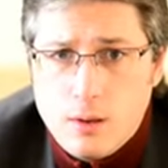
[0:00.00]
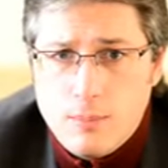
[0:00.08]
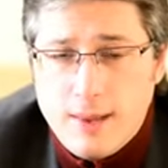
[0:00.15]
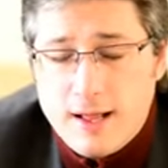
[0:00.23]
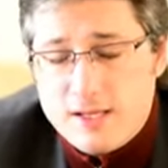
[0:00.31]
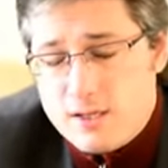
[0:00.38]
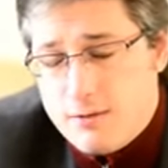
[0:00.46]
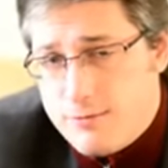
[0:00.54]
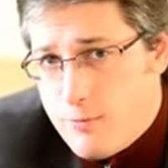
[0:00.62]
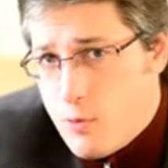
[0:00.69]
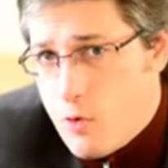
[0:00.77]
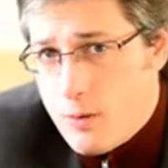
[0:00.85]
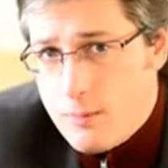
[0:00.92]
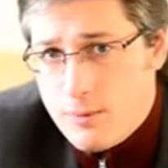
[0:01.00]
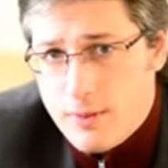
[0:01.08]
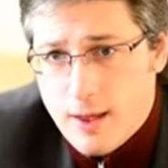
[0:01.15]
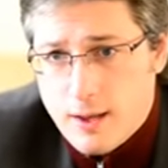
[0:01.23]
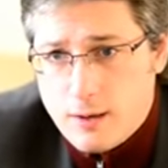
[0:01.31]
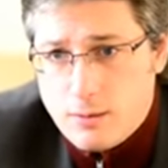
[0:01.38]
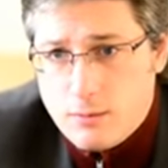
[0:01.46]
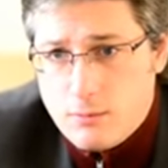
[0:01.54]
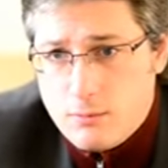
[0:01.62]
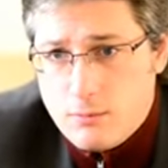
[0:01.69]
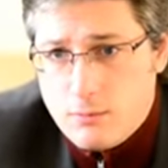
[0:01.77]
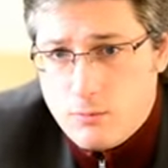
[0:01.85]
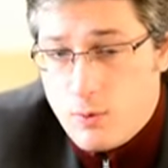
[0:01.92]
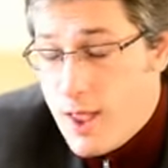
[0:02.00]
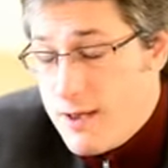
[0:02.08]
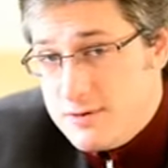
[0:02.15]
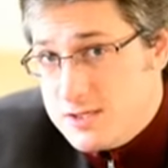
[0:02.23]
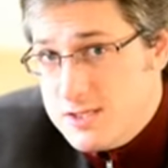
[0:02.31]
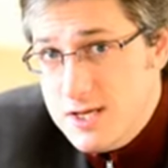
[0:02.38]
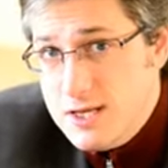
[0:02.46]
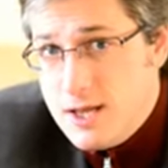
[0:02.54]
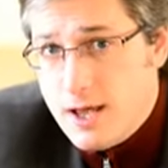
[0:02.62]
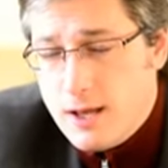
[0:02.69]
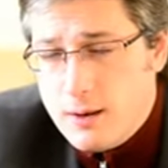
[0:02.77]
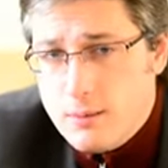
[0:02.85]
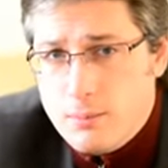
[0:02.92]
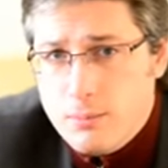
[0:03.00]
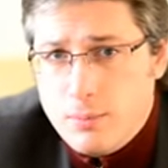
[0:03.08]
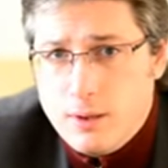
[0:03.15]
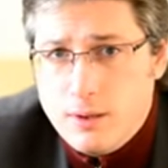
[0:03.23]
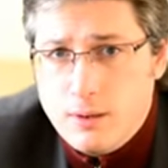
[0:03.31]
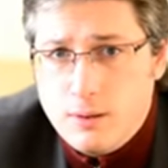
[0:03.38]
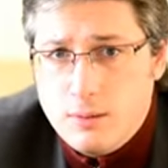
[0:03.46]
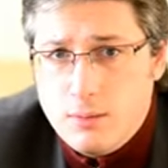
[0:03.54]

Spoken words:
That's the form that we haven't seen yet, but